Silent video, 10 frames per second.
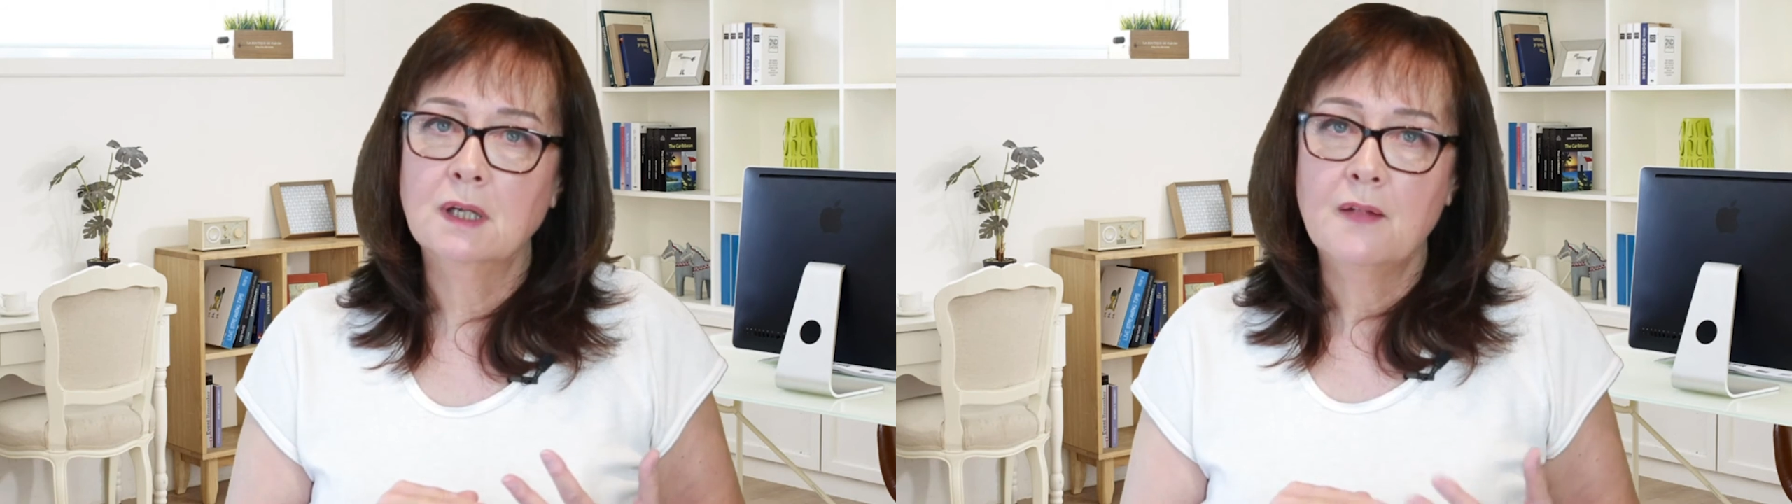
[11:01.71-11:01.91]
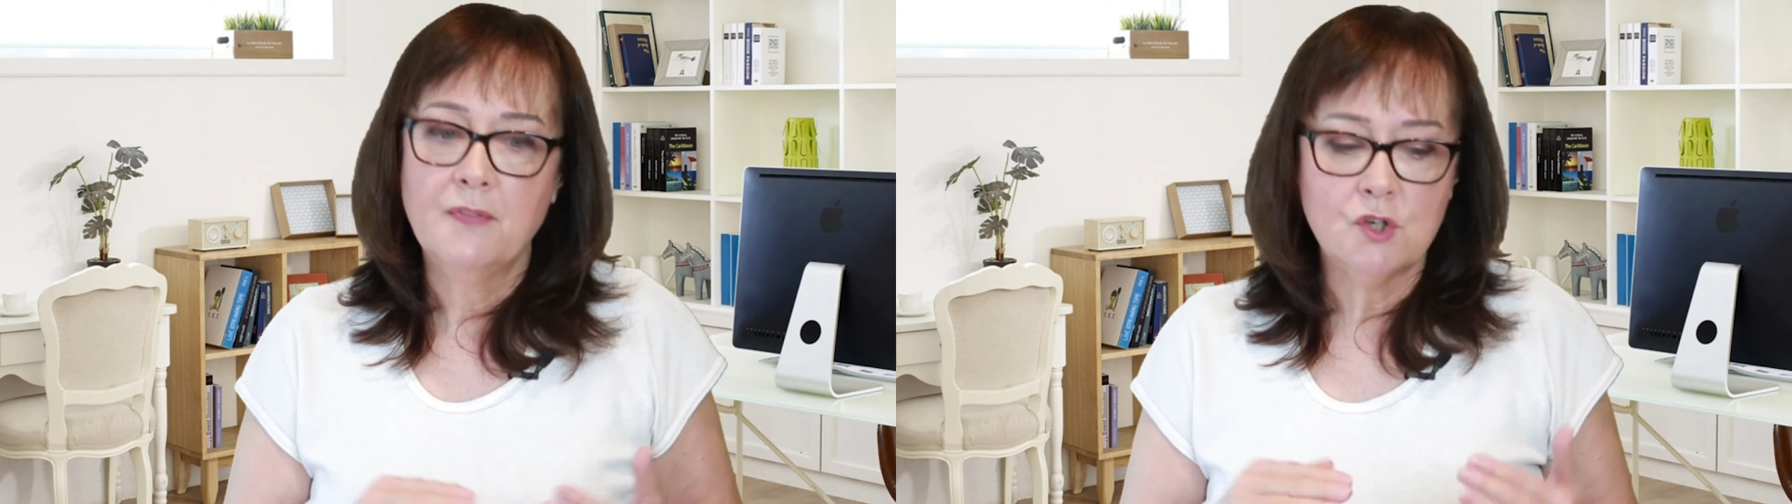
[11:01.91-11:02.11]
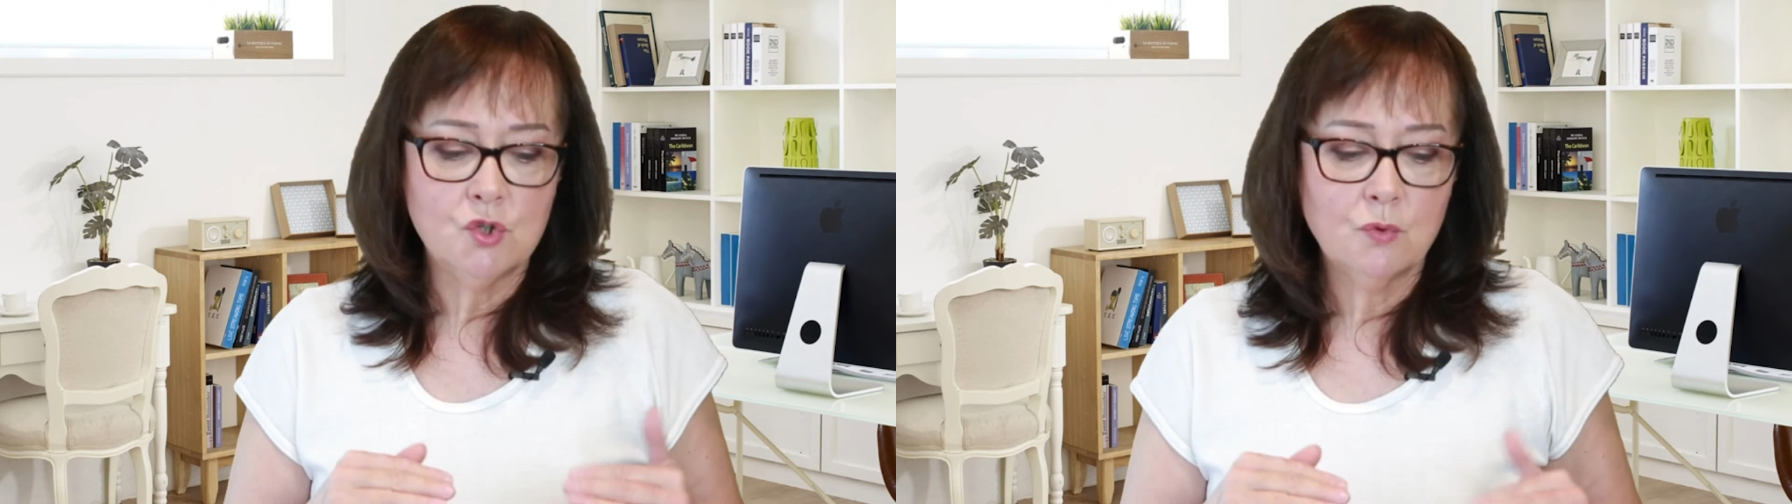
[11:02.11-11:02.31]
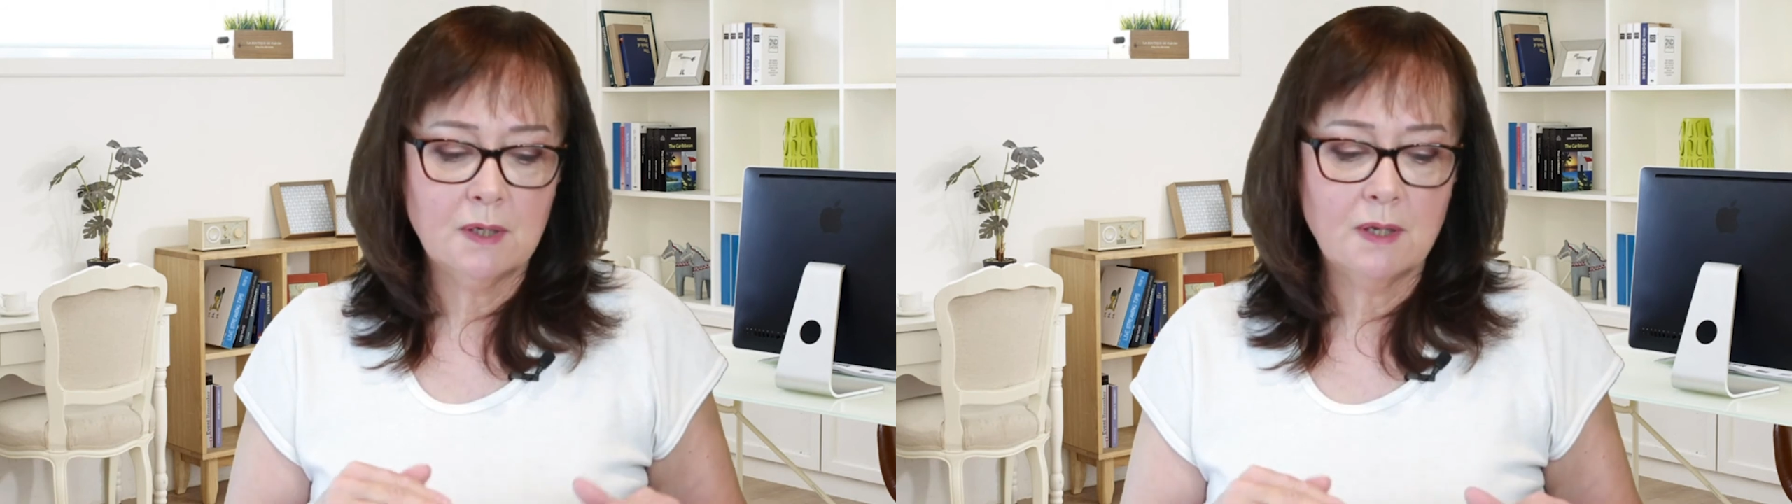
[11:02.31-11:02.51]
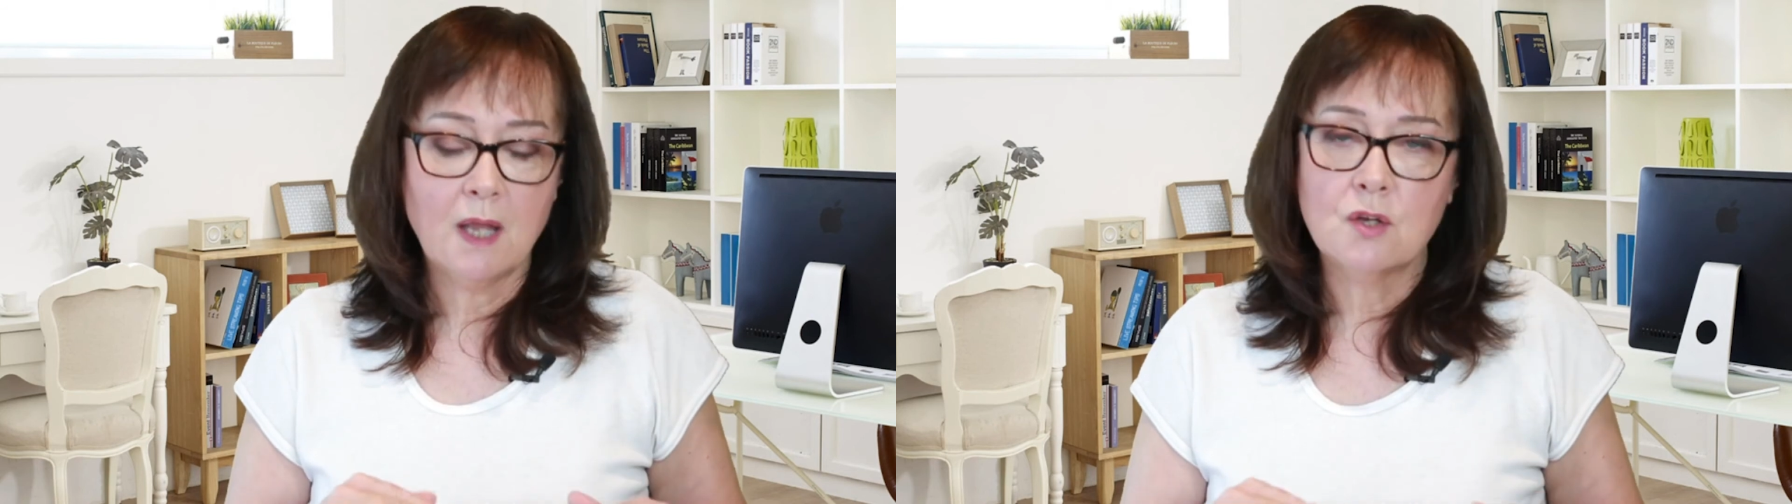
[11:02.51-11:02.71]
that you can
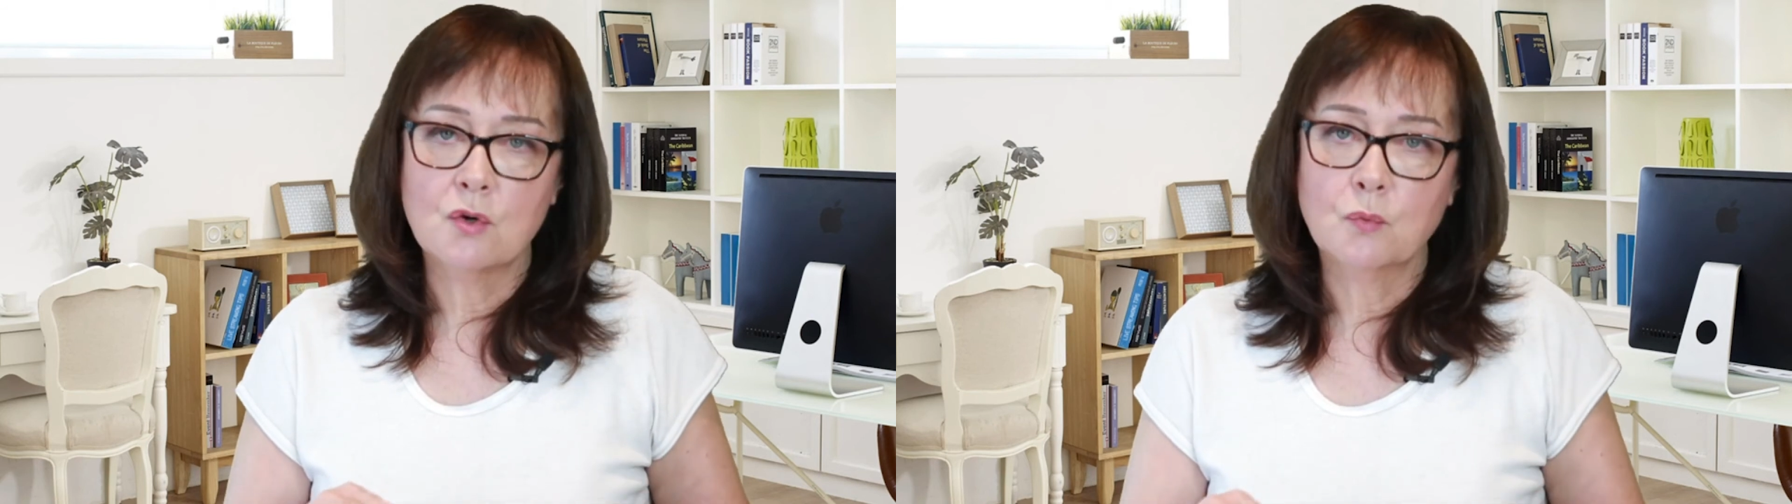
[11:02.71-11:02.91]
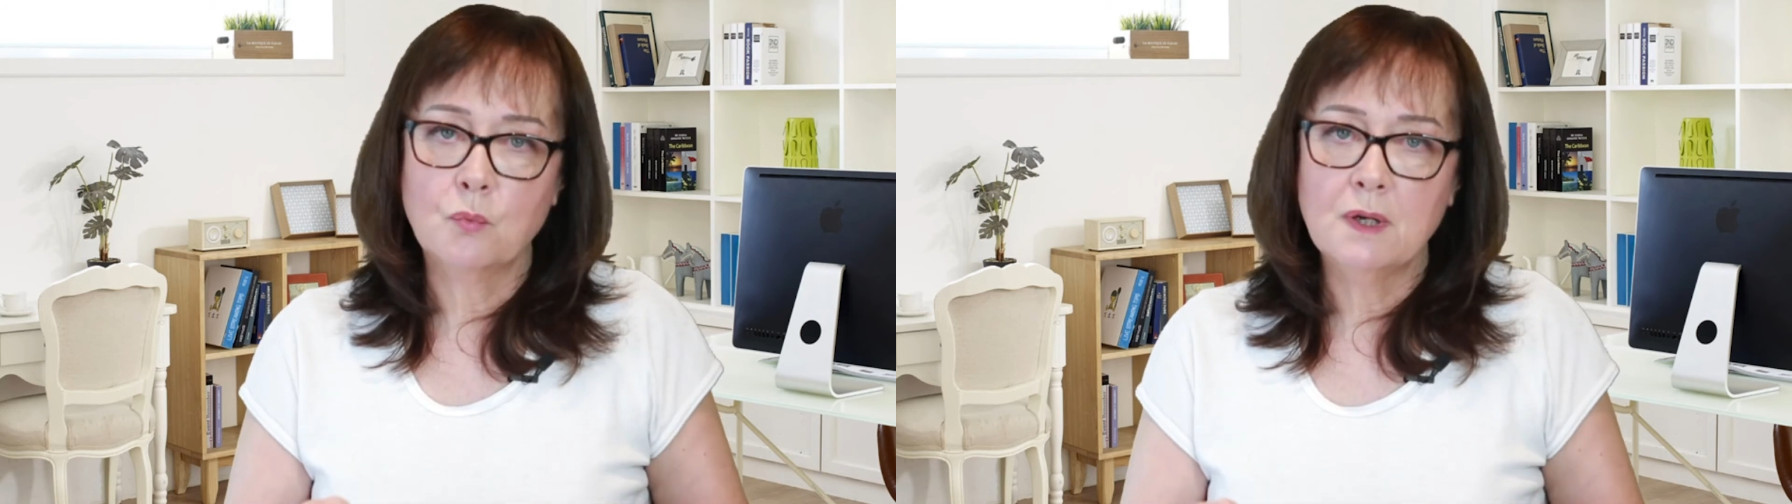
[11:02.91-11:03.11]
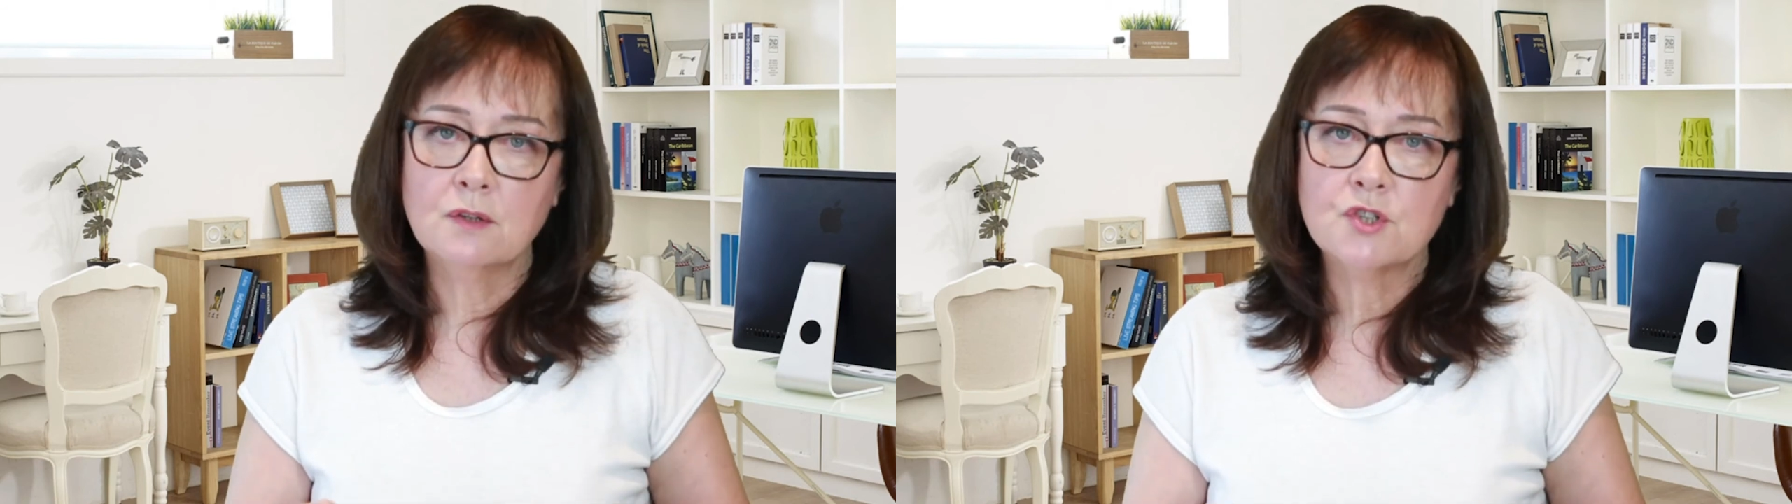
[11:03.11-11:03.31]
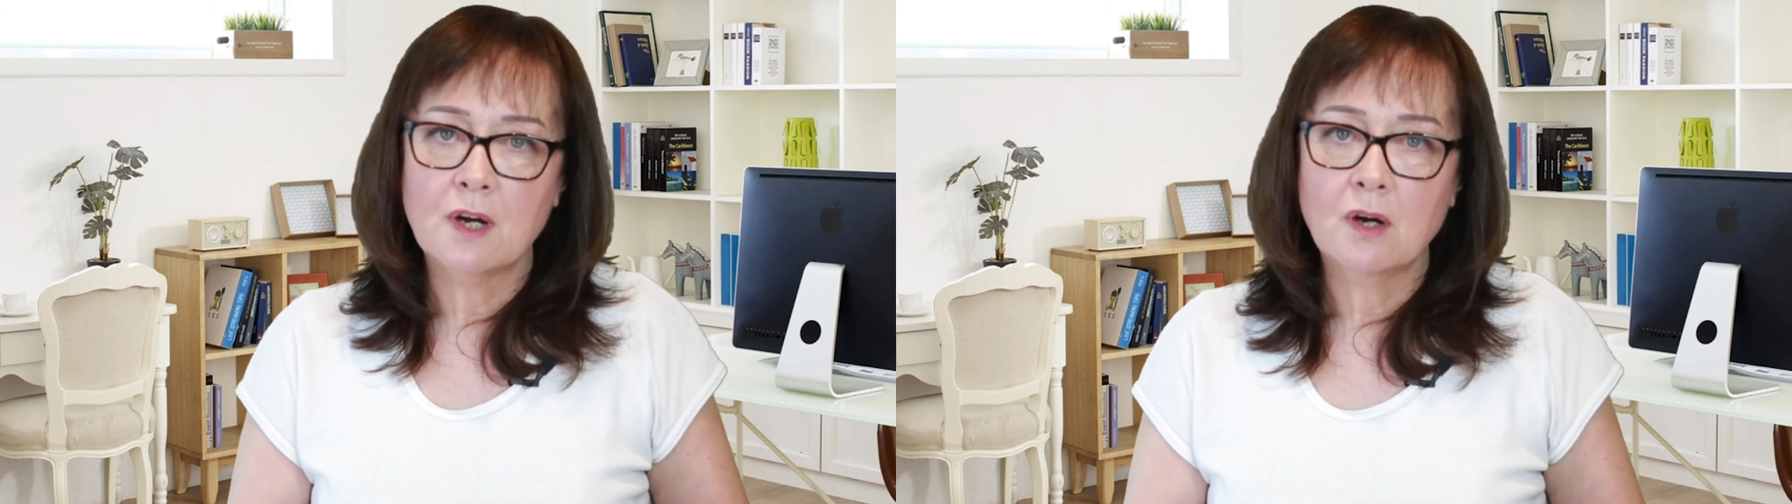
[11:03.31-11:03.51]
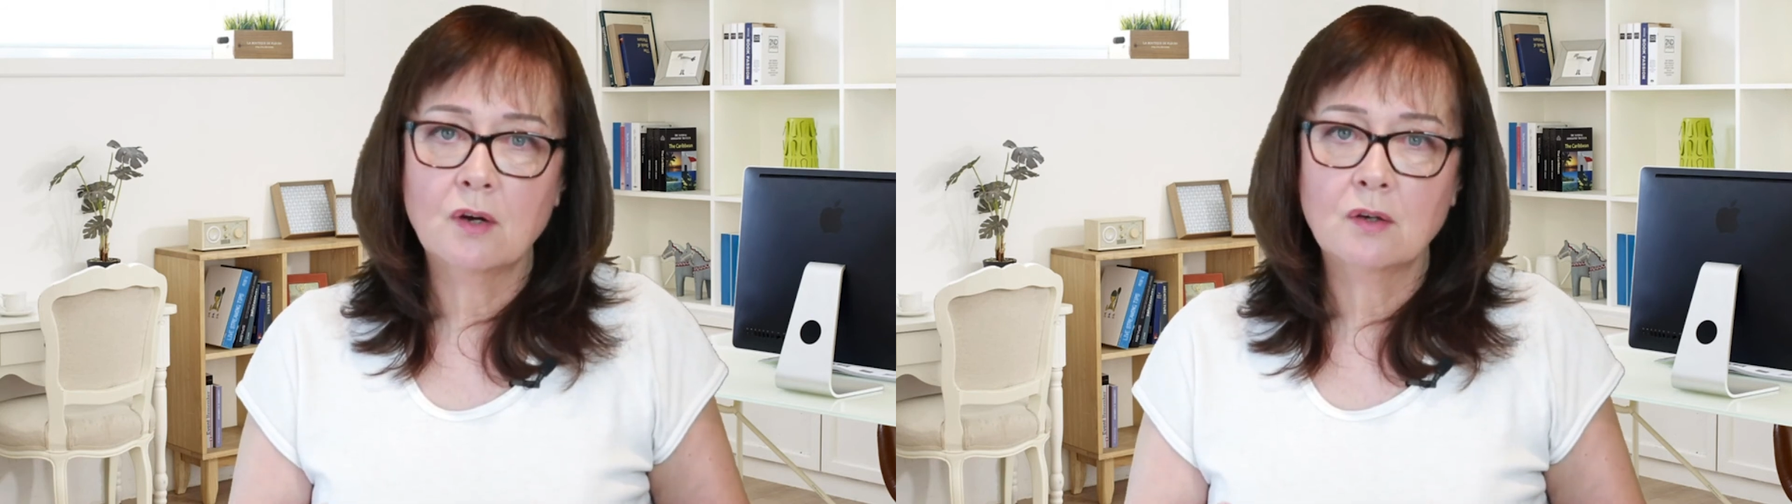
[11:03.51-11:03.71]
get your
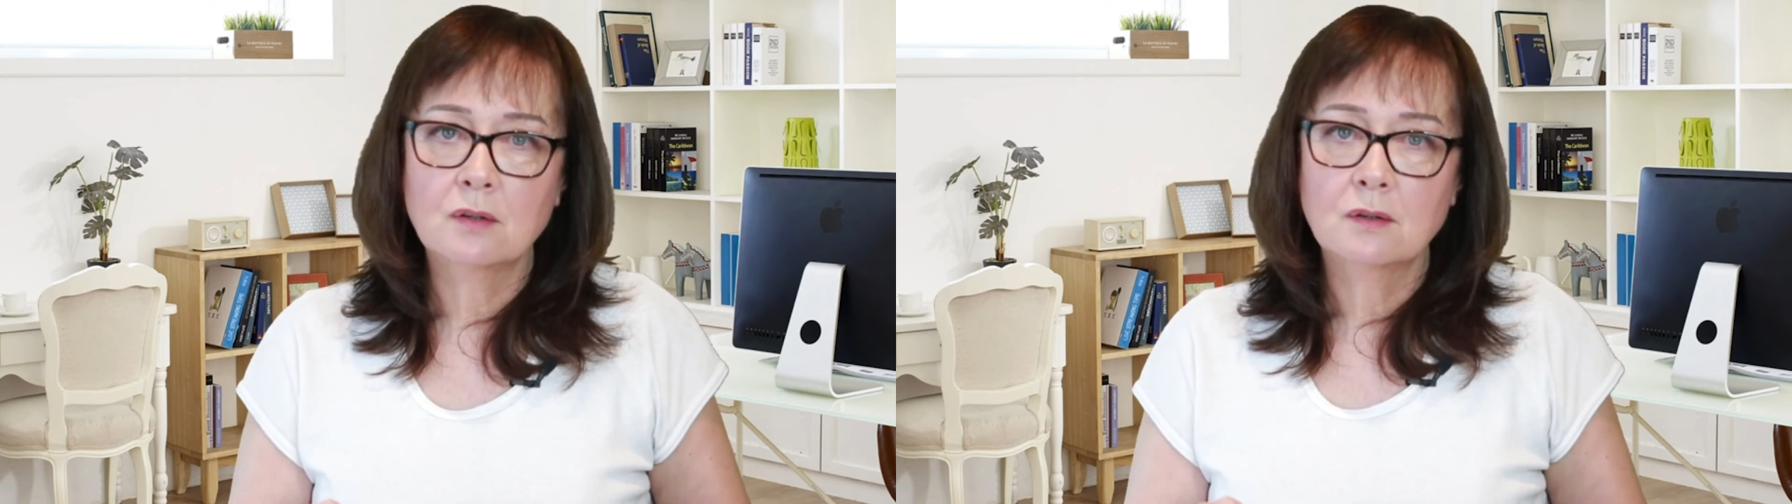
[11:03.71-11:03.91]
wheelchair